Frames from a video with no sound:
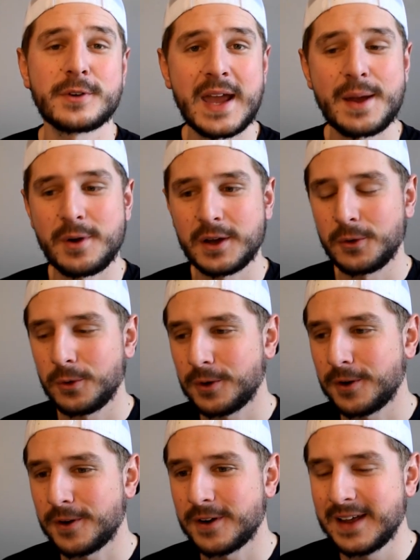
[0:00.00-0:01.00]
Ram on
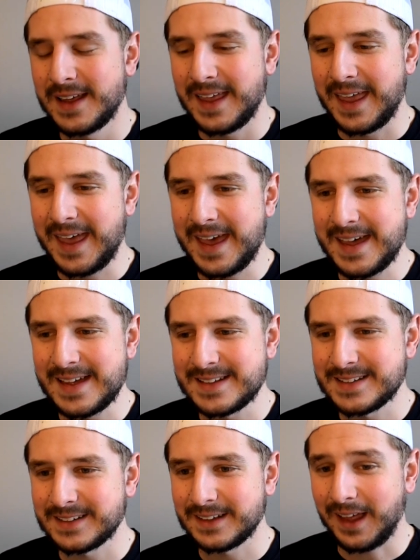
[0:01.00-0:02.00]
order,
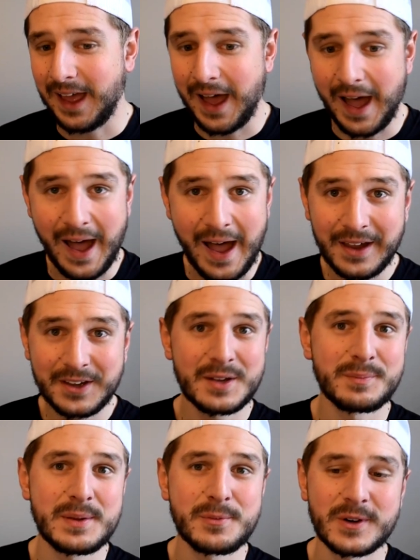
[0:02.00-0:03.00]
and I
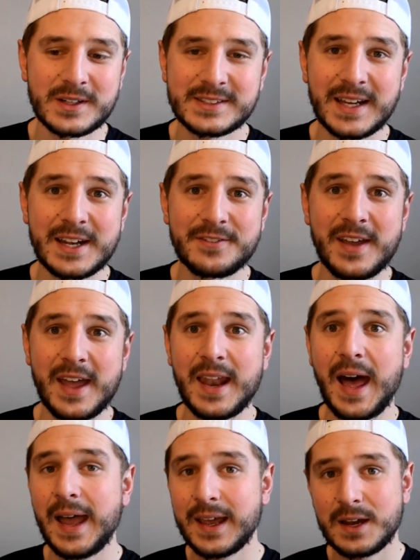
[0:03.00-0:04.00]
couldn't be more excited,
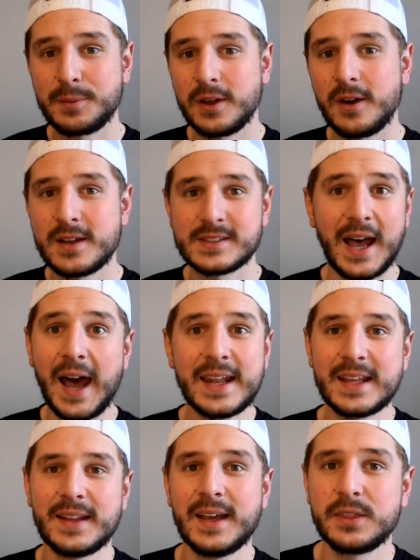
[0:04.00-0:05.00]
man. I gotta be honest, I
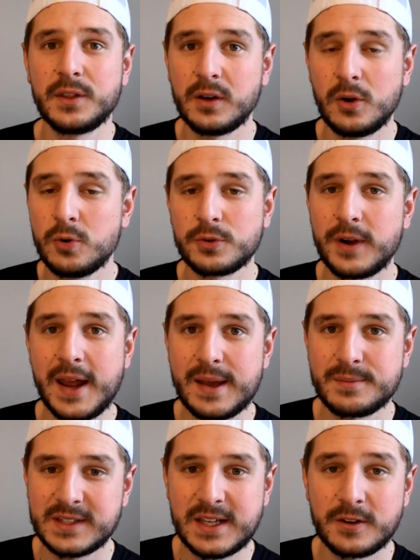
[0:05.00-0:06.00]
didn't like the old
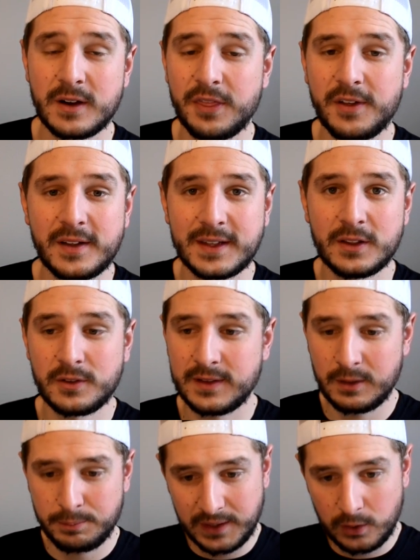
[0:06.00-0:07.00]
Rams either. I thought they looked
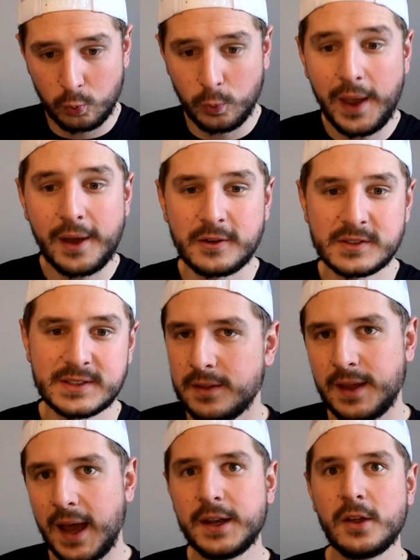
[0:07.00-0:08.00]
like big whales.
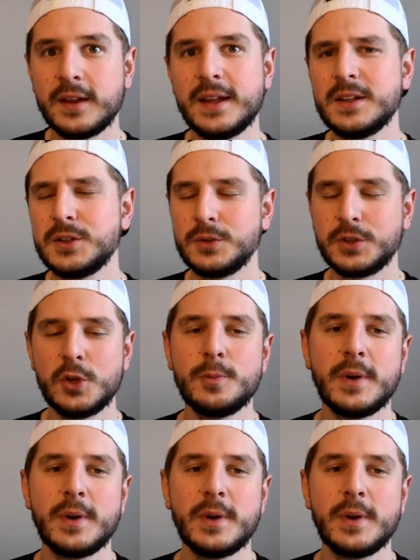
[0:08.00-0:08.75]
I know they didn't do too